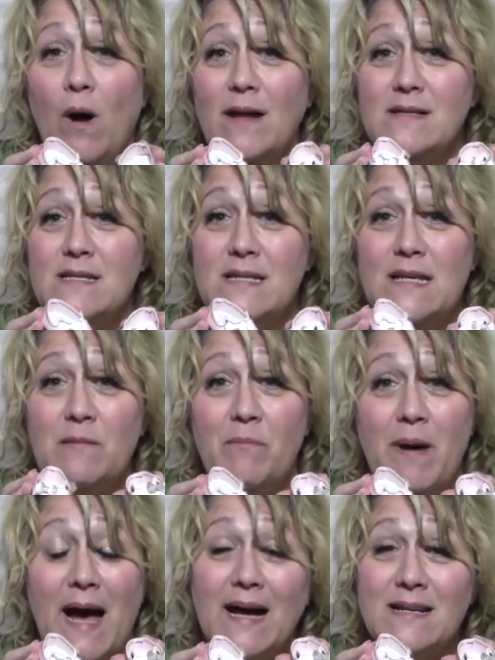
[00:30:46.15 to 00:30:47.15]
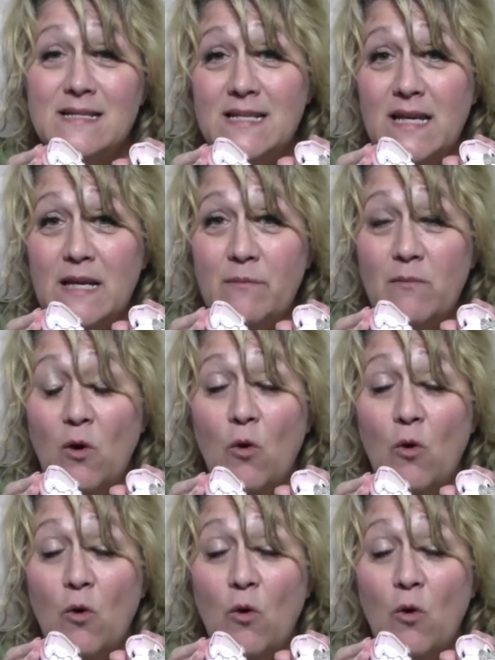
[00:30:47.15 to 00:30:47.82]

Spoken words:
one seam back seam,